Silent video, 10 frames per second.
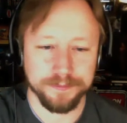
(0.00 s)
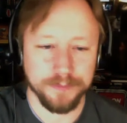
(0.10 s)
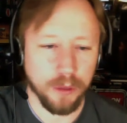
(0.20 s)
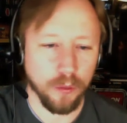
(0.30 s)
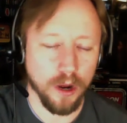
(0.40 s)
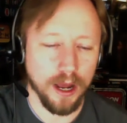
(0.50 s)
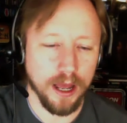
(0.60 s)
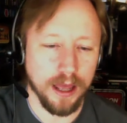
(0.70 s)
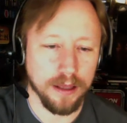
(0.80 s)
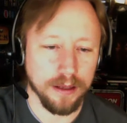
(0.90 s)

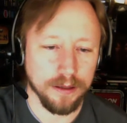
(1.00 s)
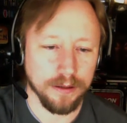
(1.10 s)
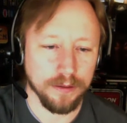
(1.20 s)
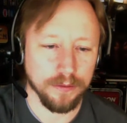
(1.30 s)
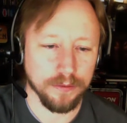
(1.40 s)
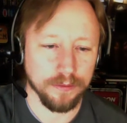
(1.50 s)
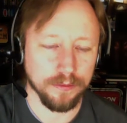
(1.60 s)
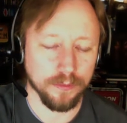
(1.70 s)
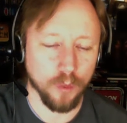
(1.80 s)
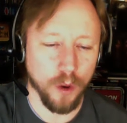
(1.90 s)
why
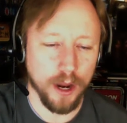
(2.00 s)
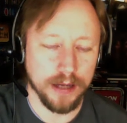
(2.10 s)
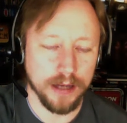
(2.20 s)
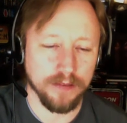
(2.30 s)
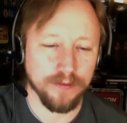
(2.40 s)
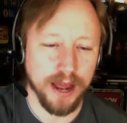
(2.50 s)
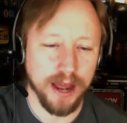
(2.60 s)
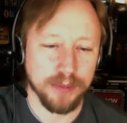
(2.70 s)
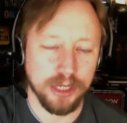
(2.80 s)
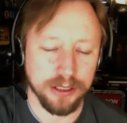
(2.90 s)
not give the
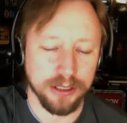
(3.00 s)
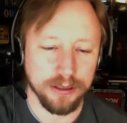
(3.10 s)
option?